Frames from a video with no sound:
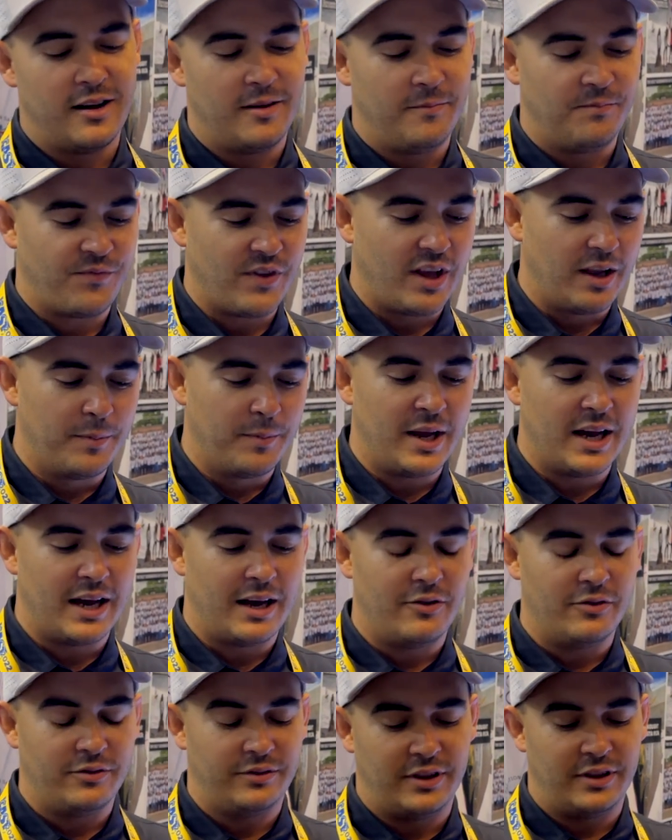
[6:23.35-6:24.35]
It'll be
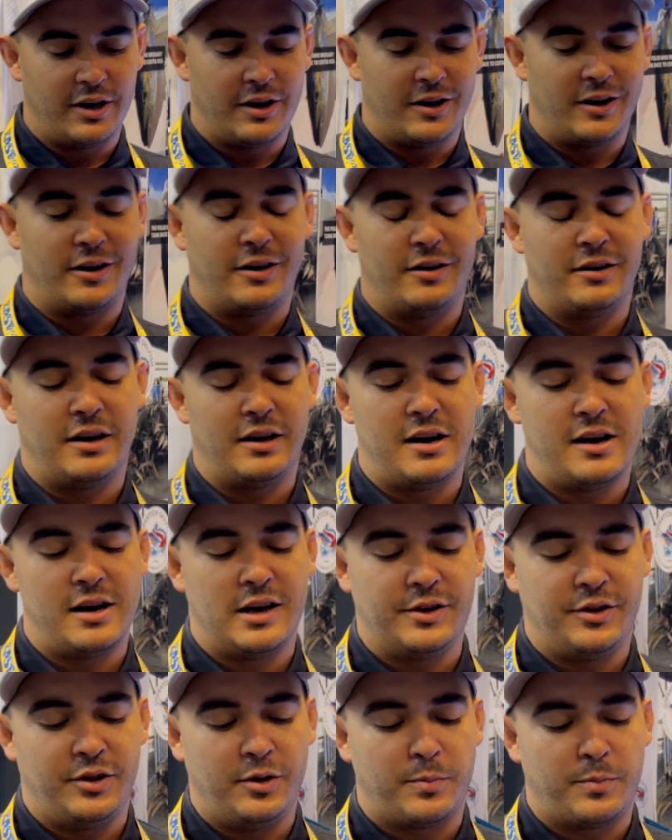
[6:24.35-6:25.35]
out there.
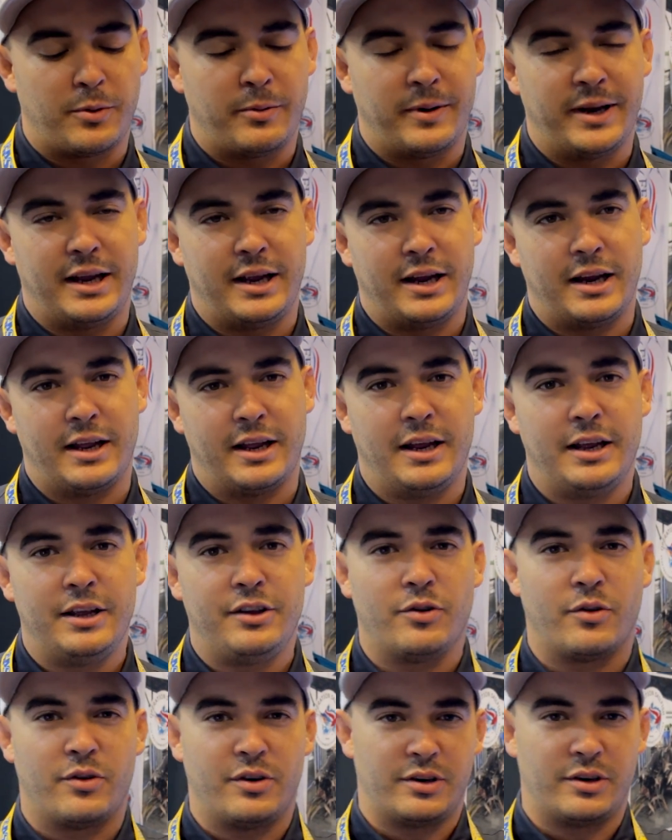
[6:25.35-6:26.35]
You probably get it in
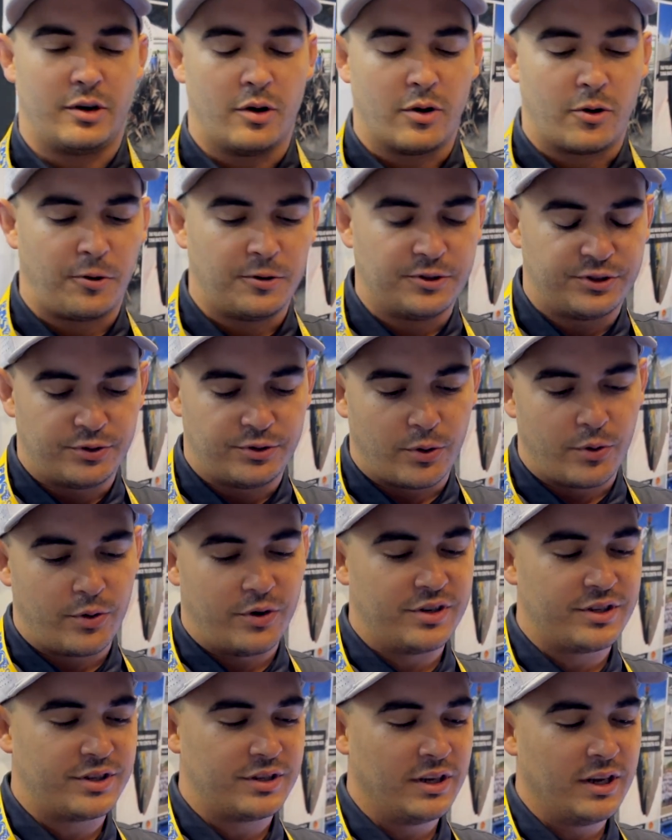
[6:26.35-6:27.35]
your local
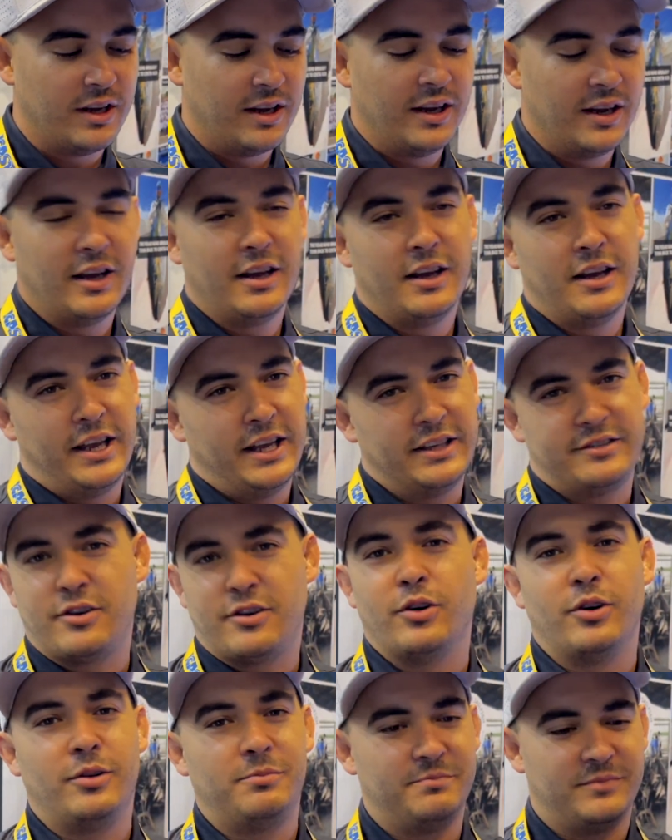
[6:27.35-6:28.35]
stores. It's
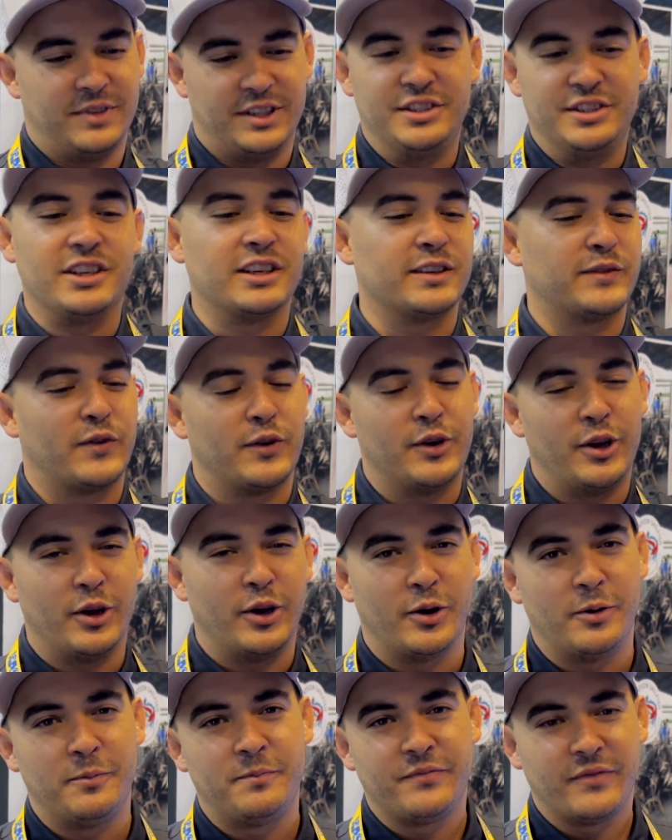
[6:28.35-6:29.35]
cool, it's just for
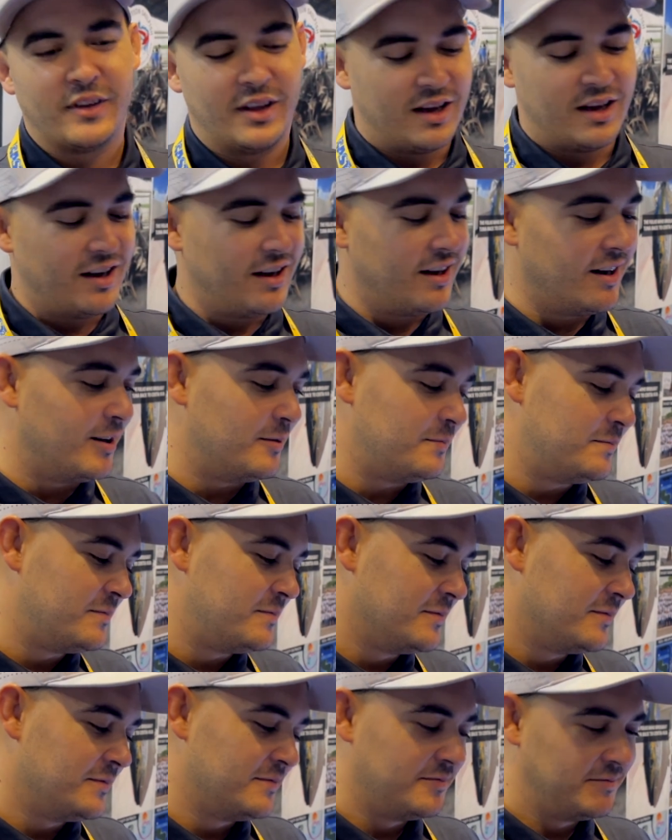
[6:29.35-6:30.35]
you.
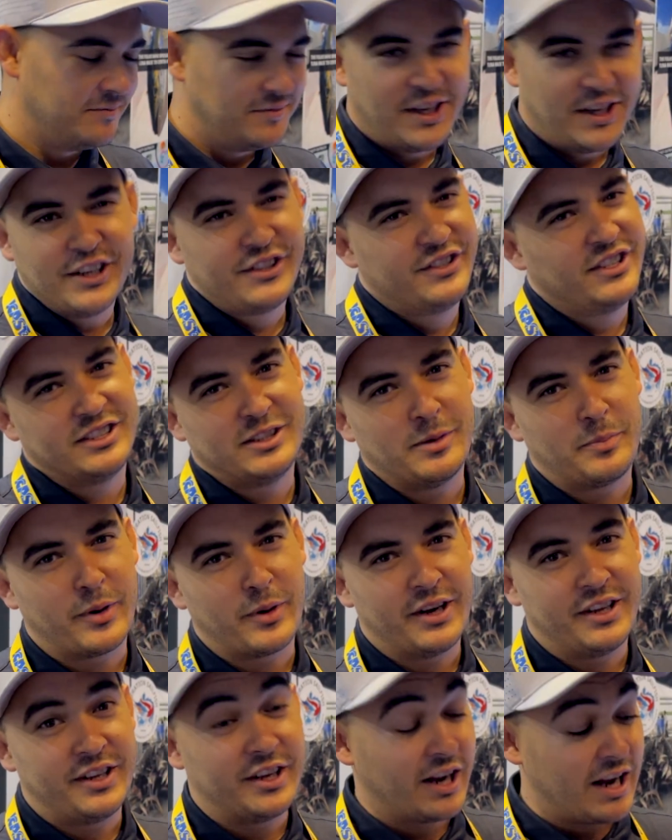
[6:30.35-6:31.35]
It's just a
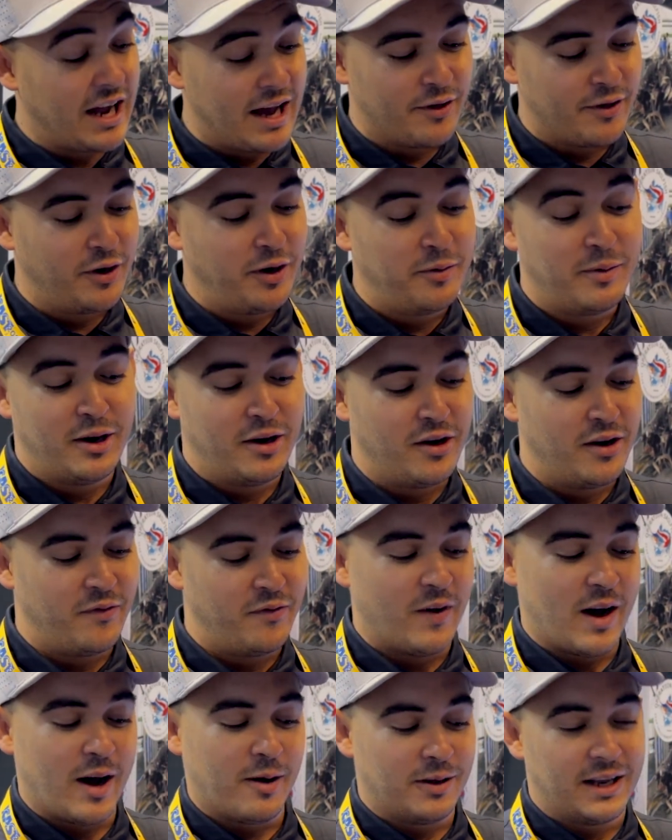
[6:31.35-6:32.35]
pretty jig. I don't even know
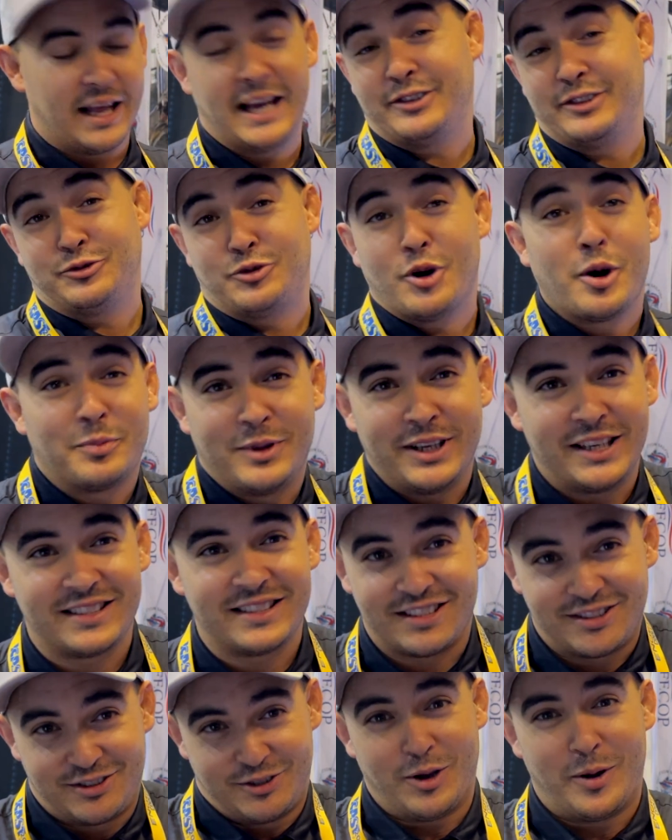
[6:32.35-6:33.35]
if I would like to drop these,
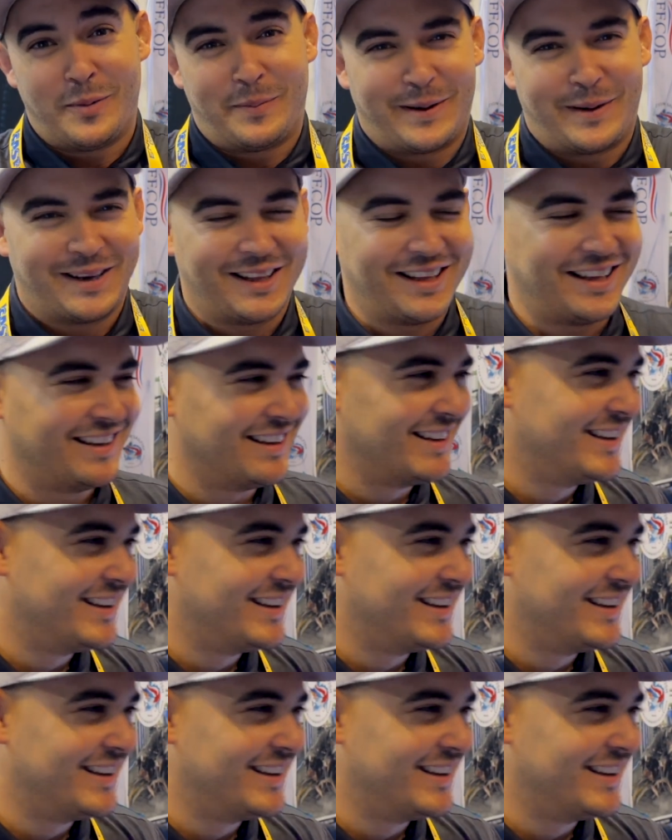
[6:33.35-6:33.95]
it's so pretty.